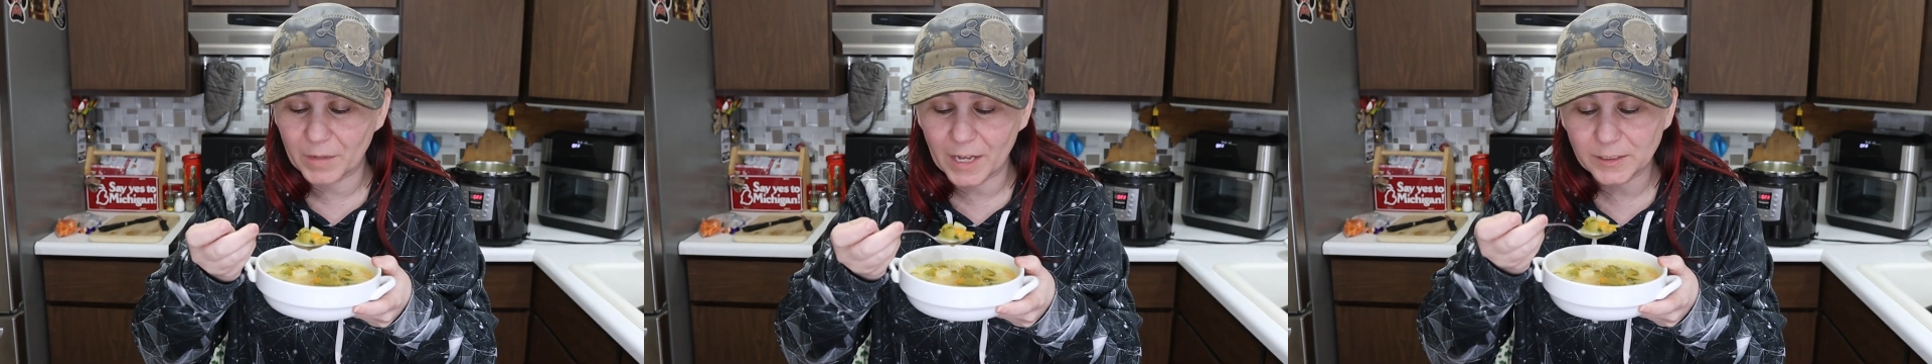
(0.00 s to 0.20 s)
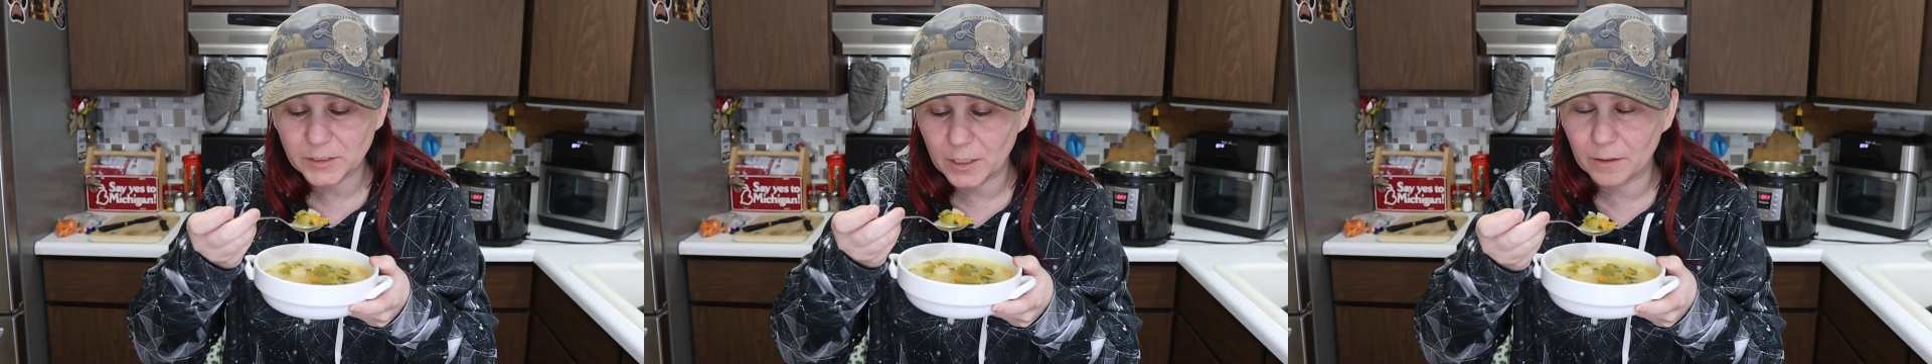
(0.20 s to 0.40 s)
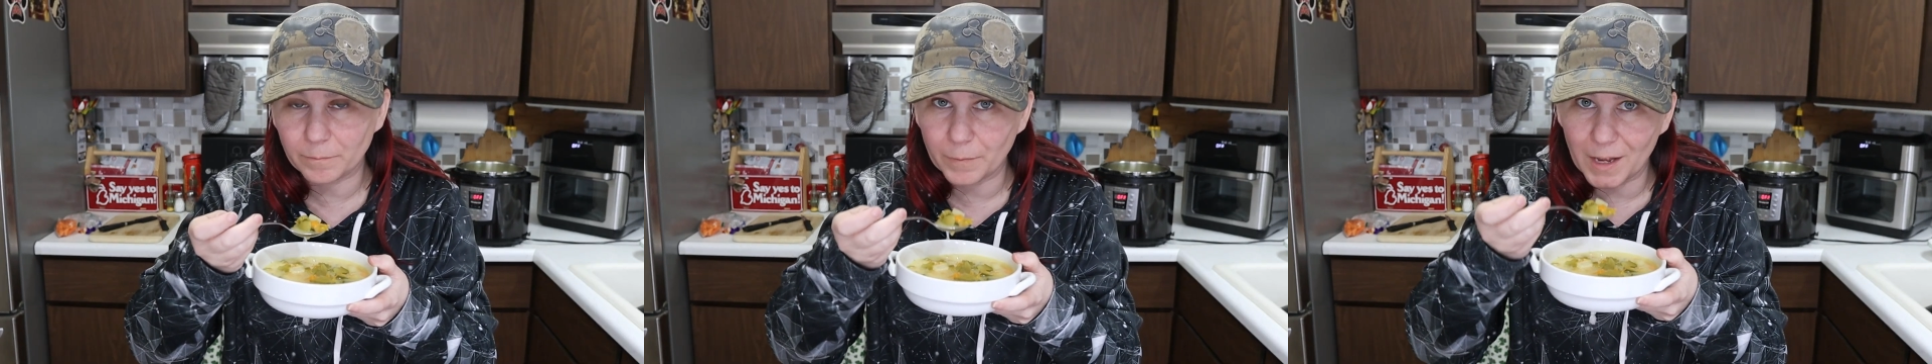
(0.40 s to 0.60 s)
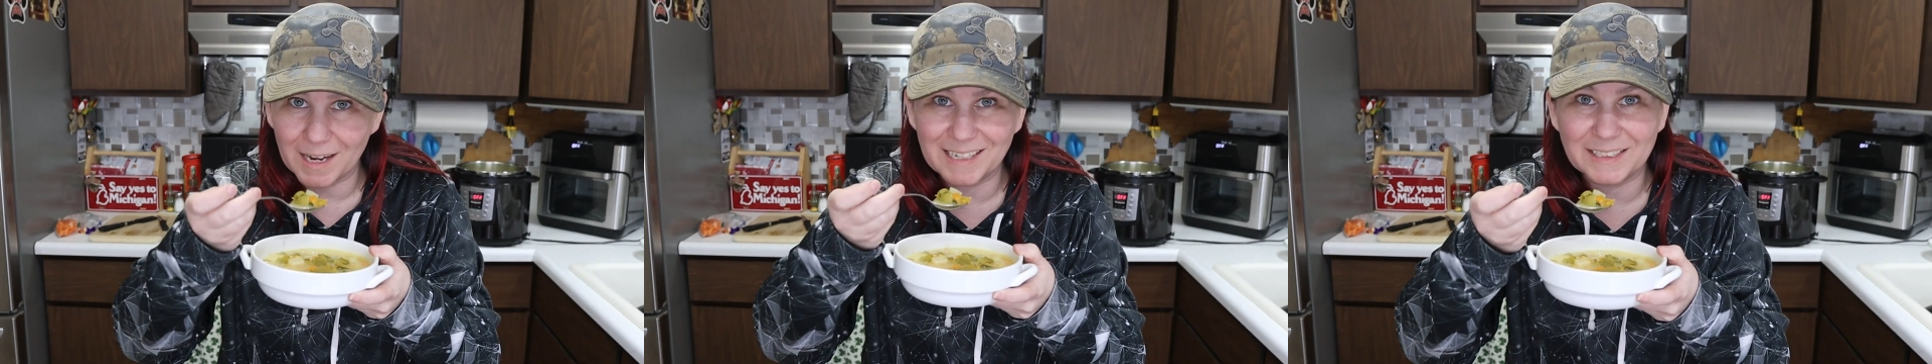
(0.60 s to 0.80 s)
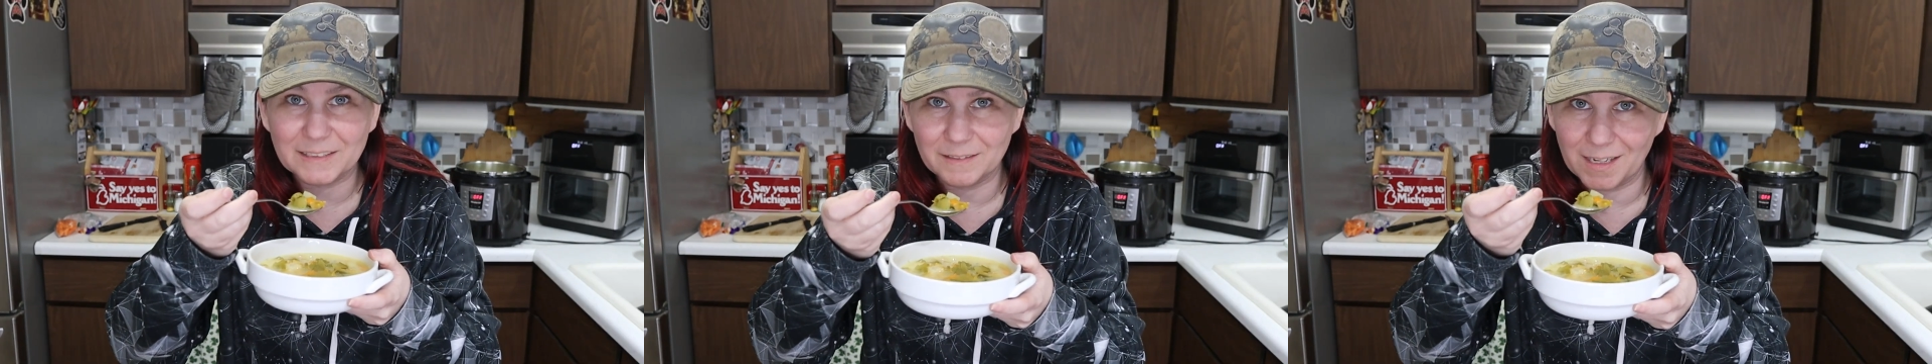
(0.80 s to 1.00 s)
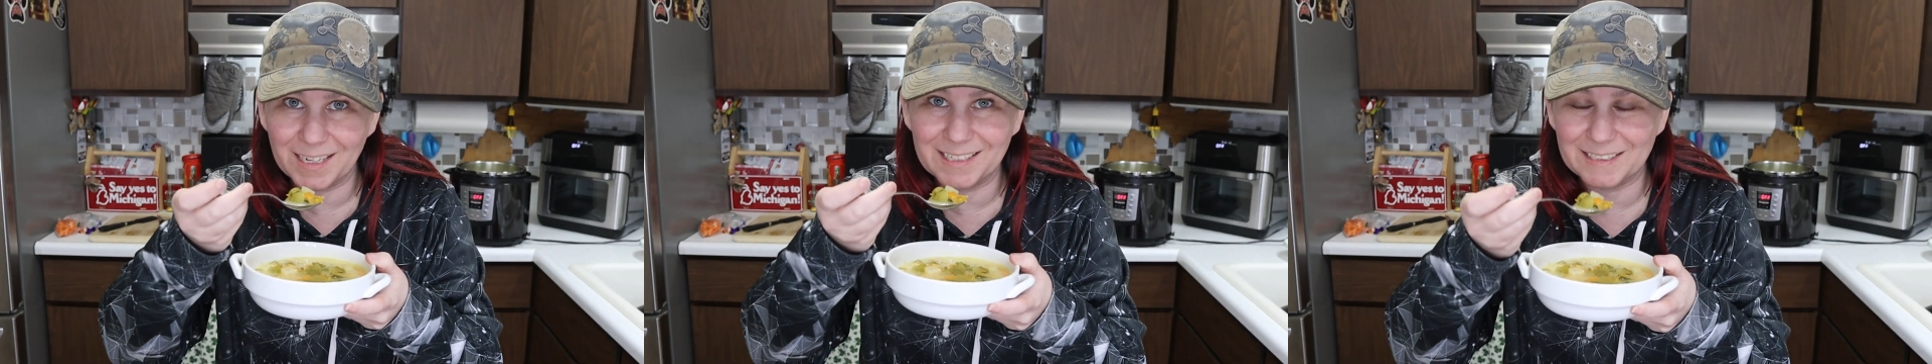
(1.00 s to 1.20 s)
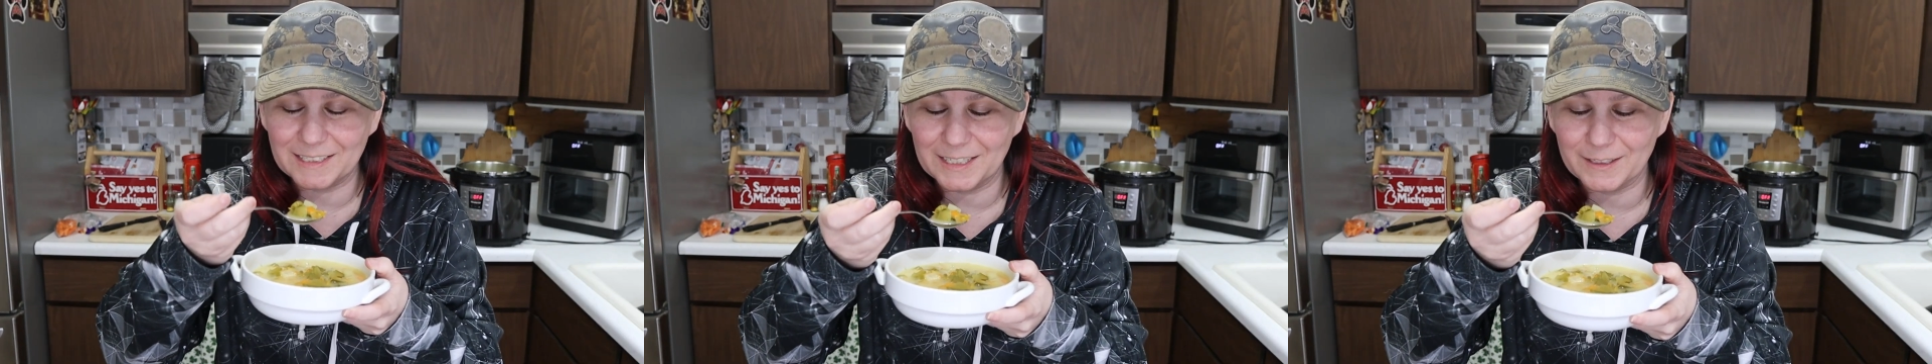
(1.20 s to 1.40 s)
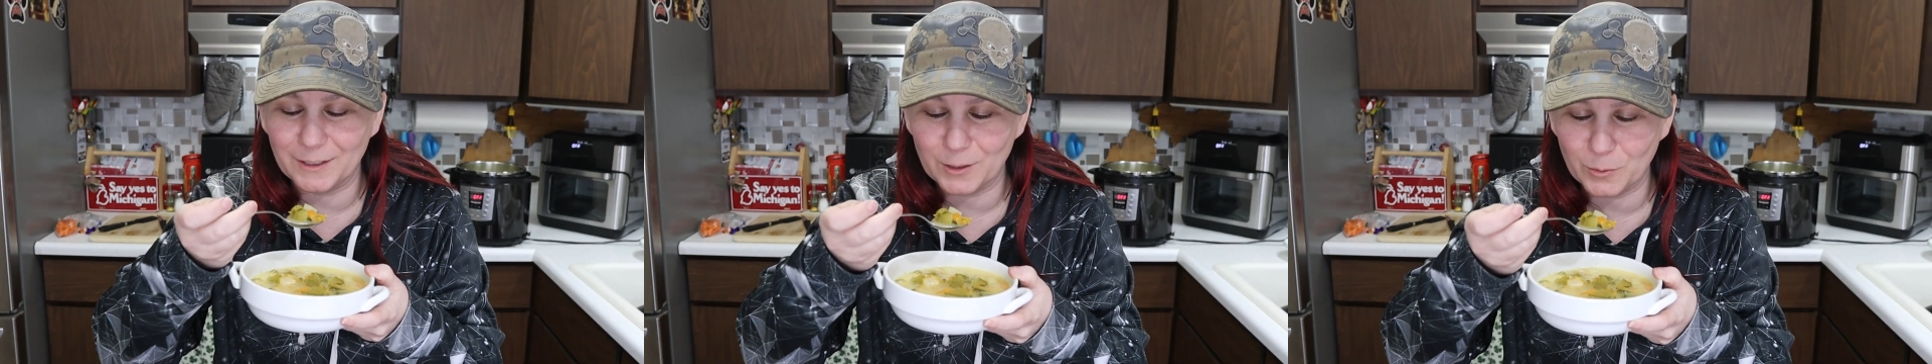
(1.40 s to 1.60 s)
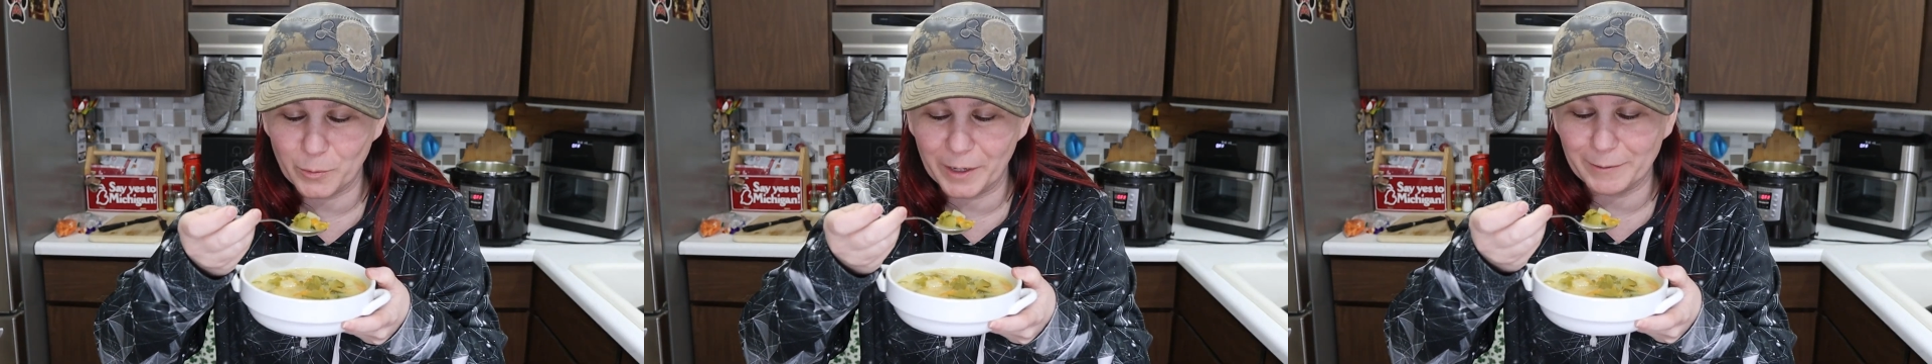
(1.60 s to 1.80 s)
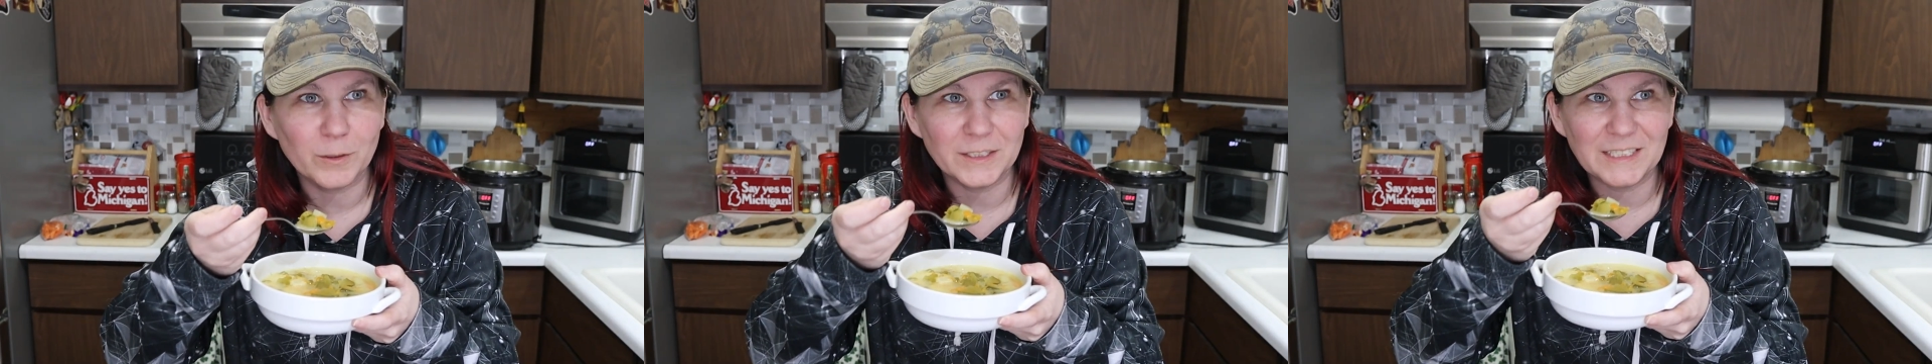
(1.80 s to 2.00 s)
I gotta take another
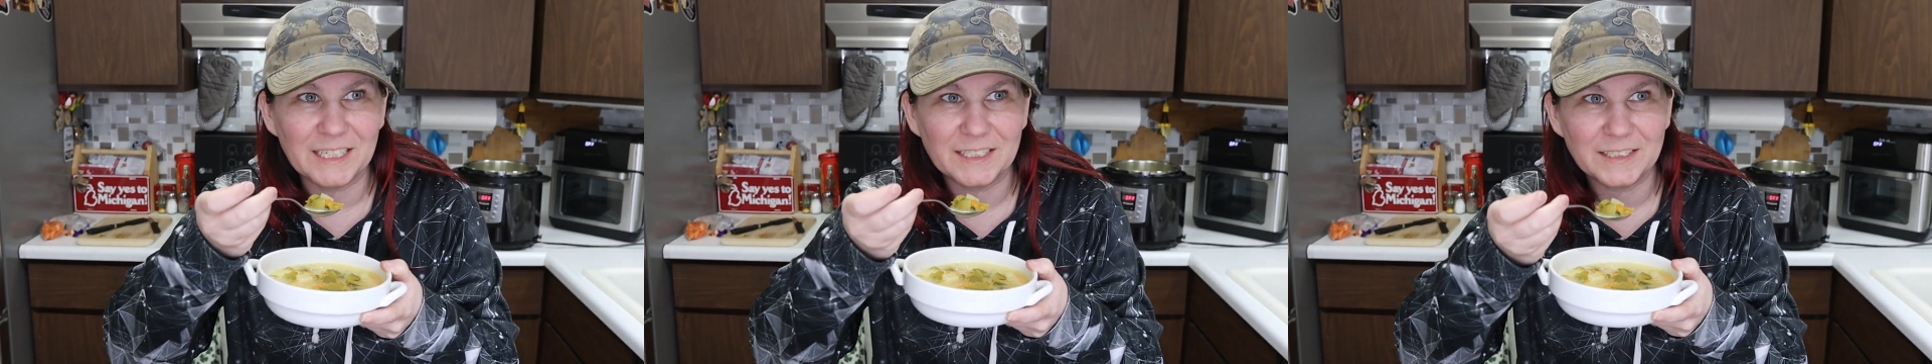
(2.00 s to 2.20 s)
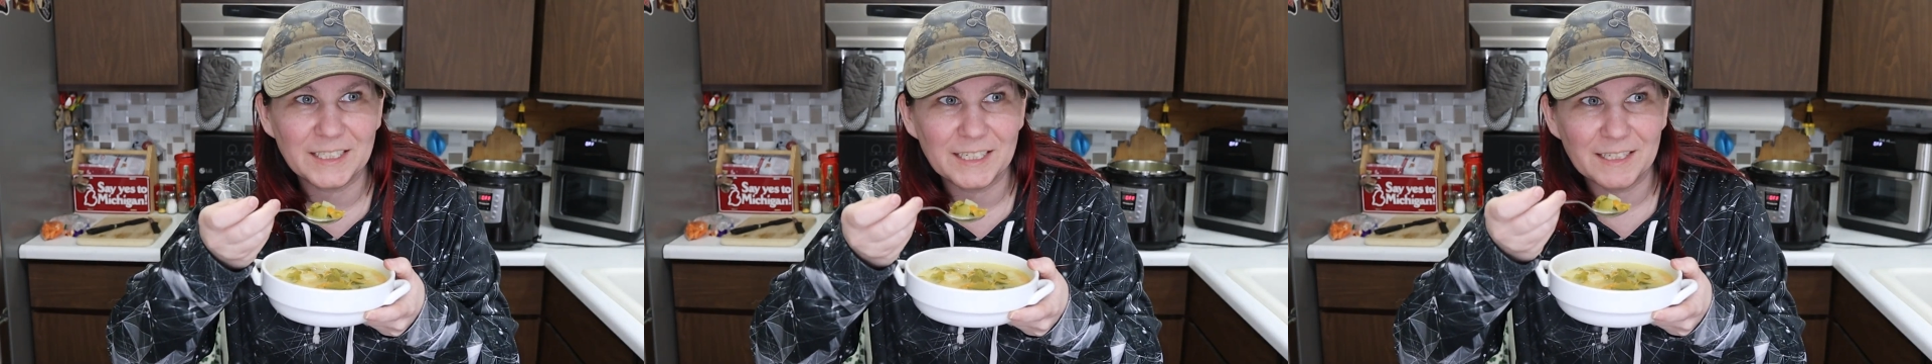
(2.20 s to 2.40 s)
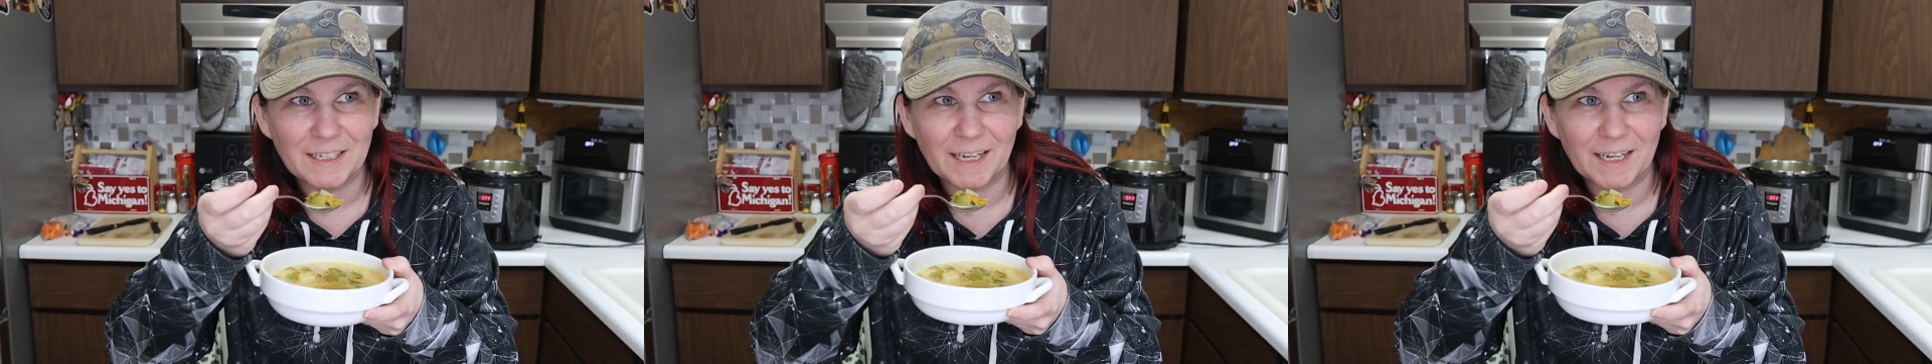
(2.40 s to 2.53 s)
bite. What does Dan say?